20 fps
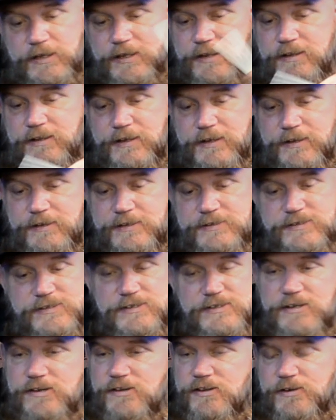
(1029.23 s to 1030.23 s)
this
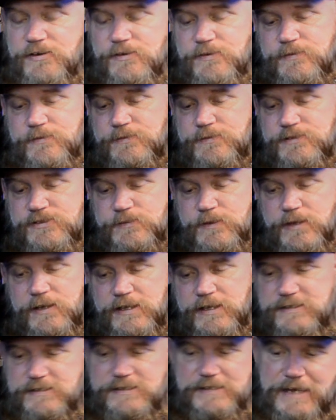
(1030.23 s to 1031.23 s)
is another good one as well.
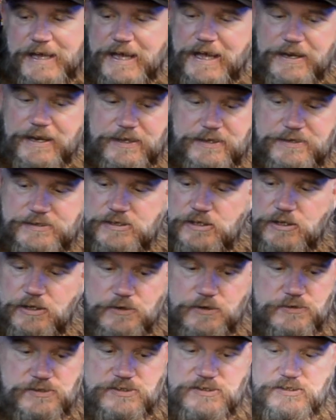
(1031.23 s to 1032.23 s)
It's not as
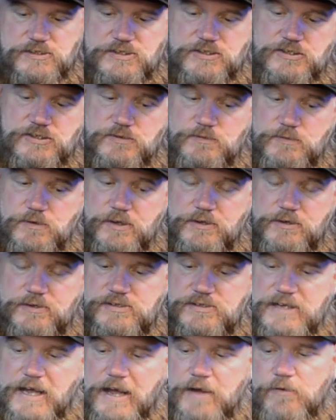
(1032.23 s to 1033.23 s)
close as the two
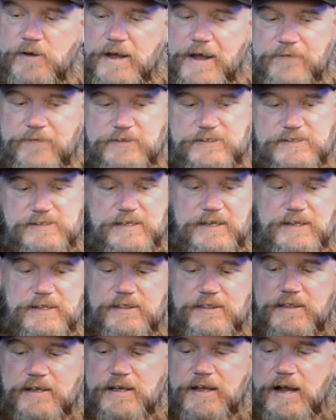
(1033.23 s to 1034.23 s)
others. I will have to say
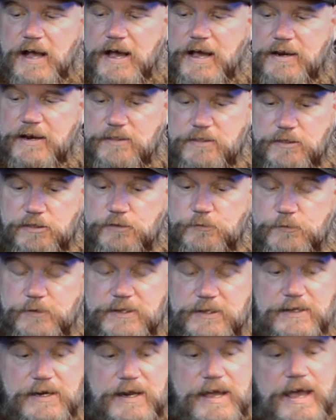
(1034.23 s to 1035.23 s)
that out of the
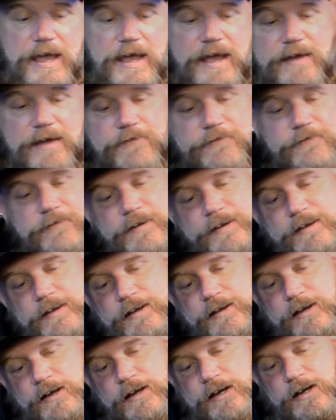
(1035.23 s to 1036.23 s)
three that I have,
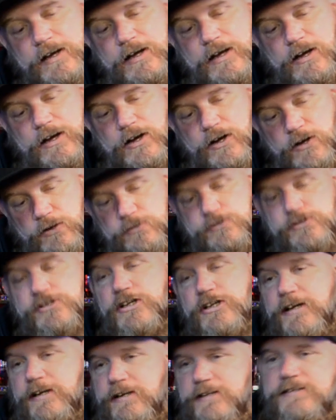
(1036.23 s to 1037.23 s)

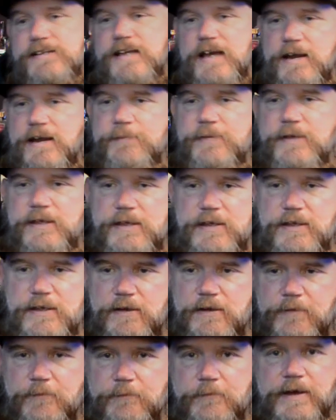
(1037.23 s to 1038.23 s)
Oajan has got to be
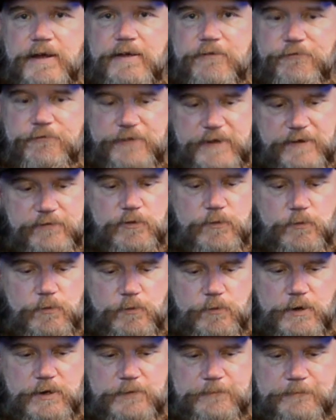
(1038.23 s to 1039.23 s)
my favorite
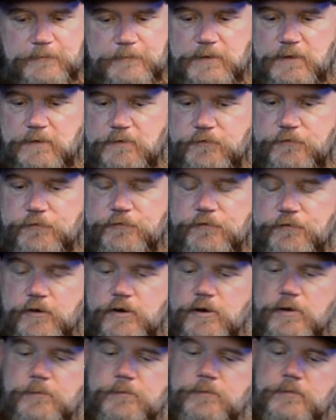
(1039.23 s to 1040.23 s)
one
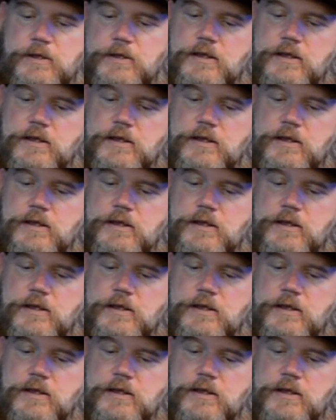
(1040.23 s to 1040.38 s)
from